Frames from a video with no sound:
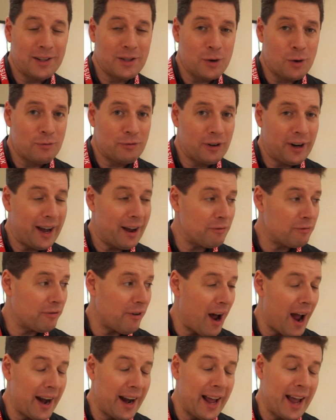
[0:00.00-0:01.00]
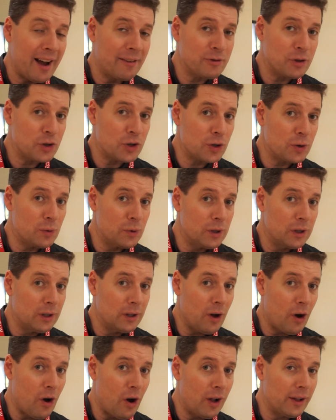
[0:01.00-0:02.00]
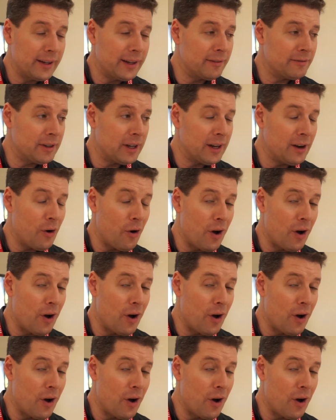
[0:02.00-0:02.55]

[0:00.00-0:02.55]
Don't forget, Friday after school, all evening.